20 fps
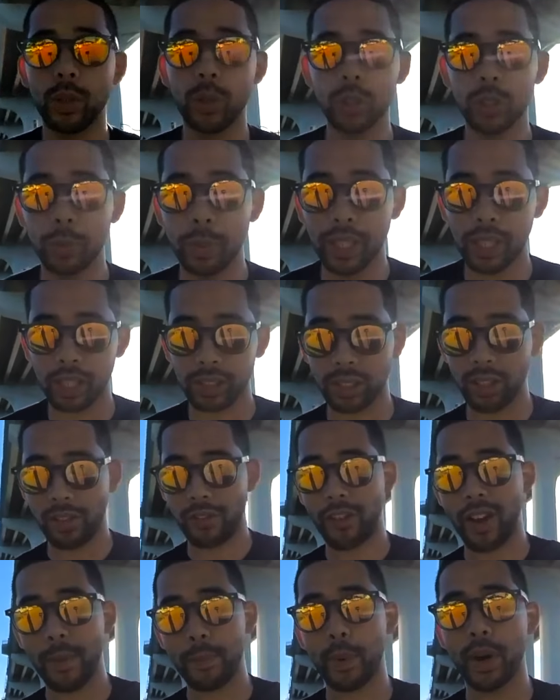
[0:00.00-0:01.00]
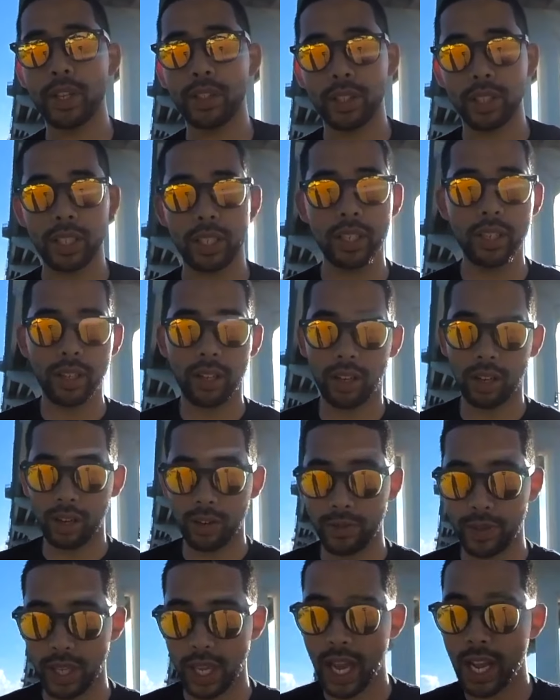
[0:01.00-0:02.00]
loose because of the vibration
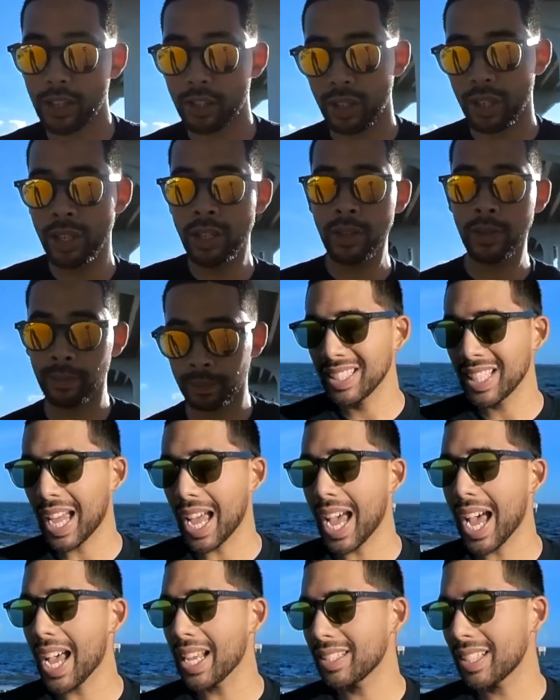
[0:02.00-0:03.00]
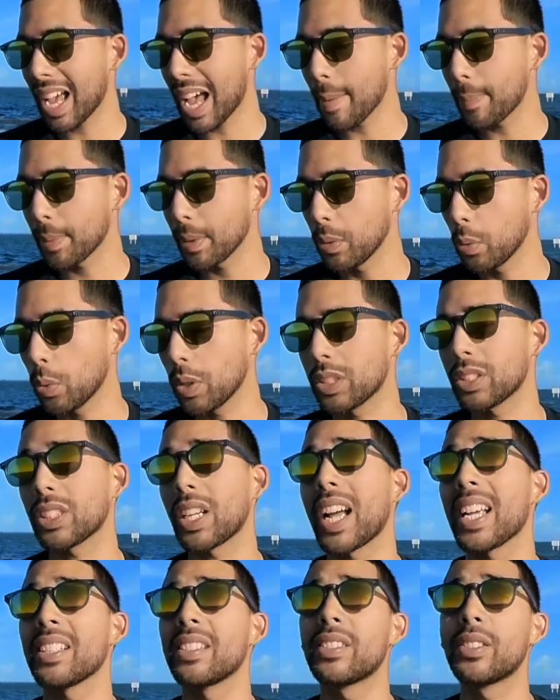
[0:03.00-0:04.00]
of the engine. thing that has happened,
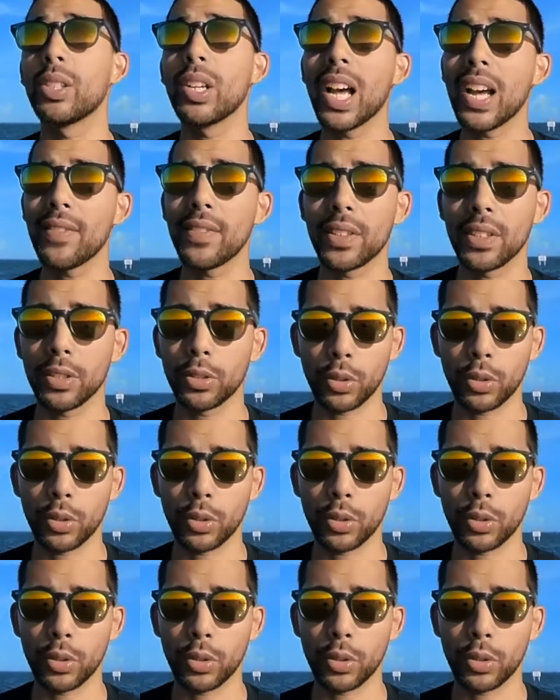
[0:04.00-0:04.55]
which I still haven't